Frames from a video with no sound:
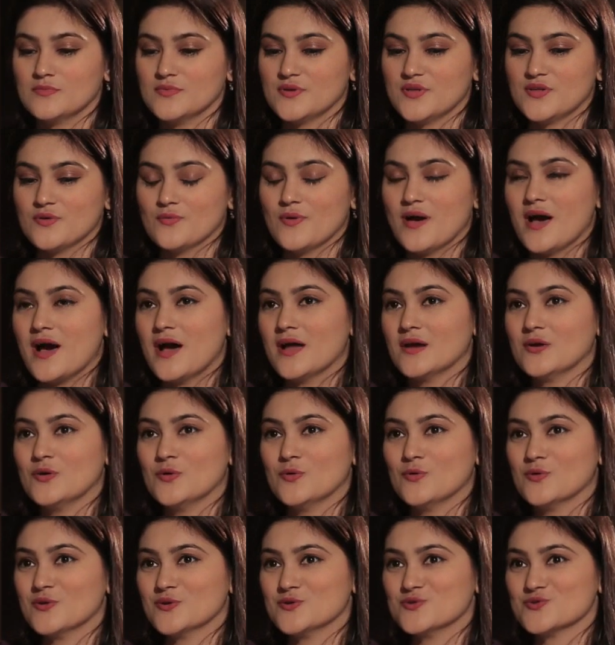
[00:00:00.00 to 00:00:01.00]
you had
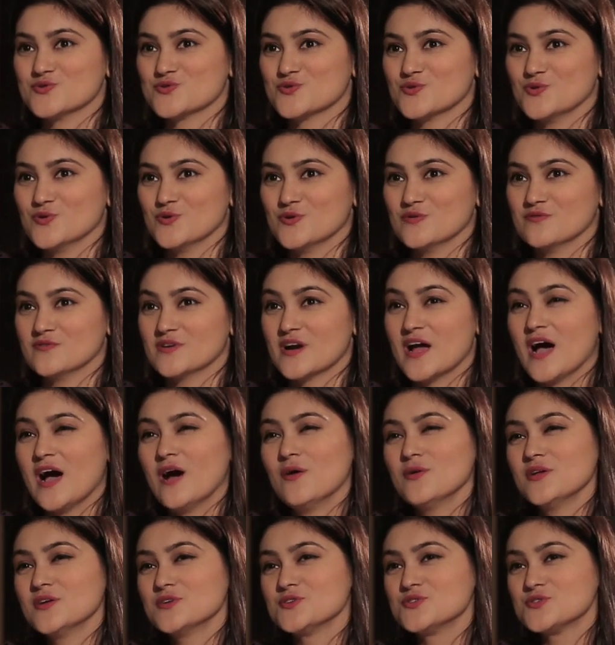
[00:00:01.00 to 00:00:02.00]
no control over,
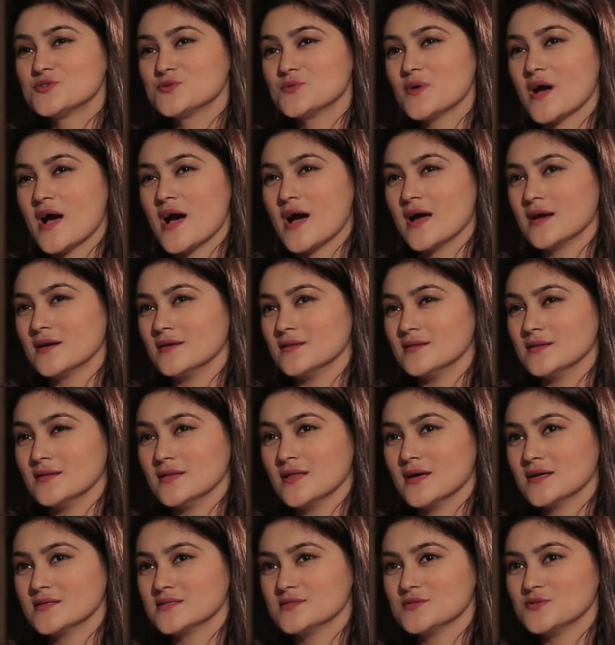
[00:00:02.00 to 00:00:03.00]
how did you handle
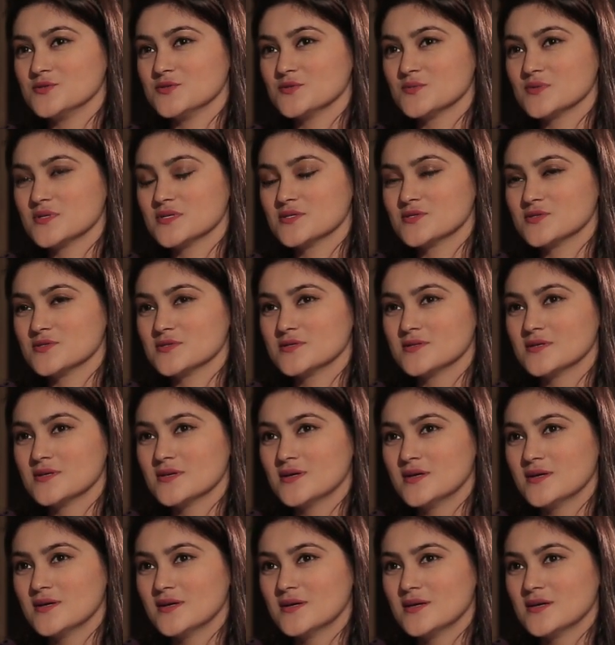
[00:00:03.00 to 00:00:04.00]
that situation?
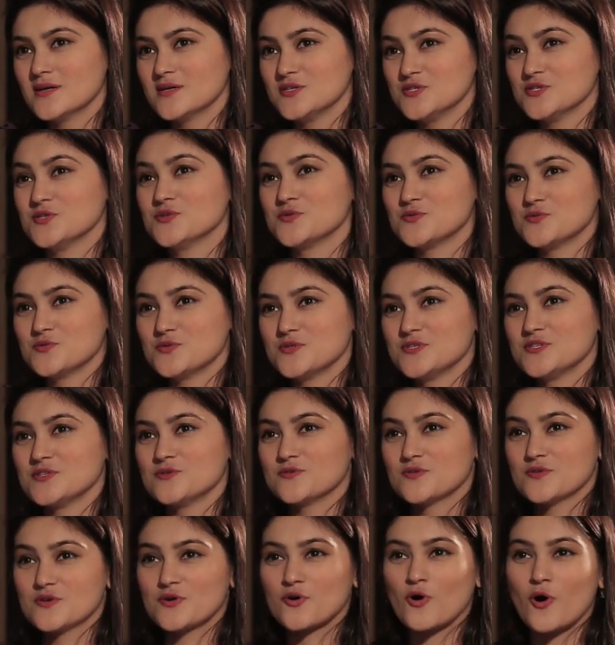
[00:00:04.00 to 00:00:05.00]
Do
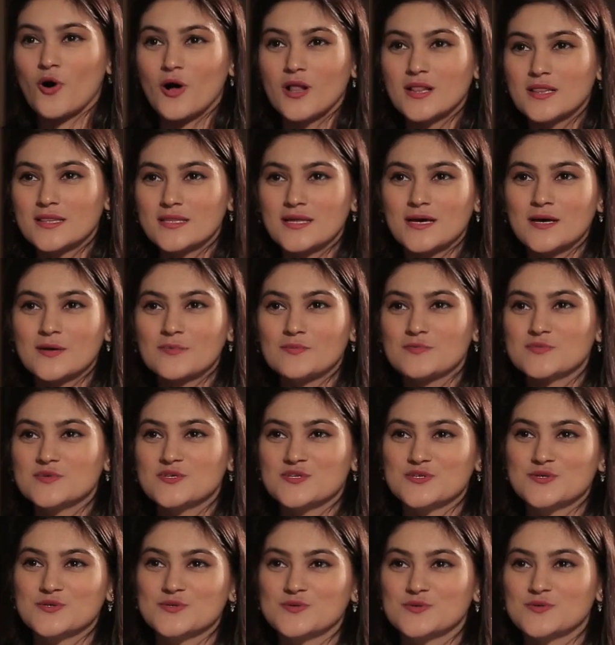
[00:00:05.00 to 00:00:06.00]
you recall them?
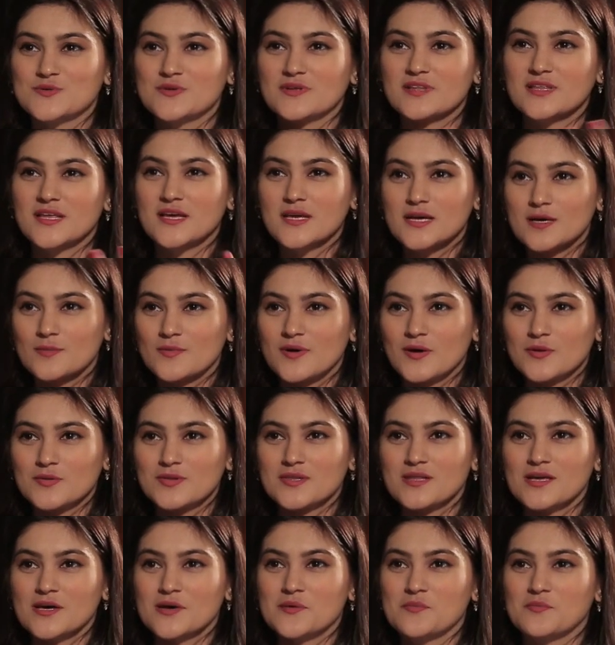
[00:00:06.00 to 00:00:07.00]
Do you think
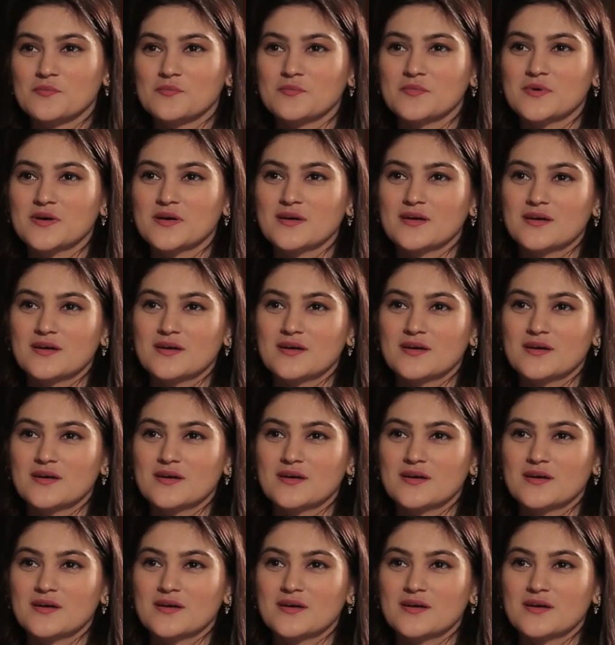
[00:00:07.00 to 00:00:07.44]
about them?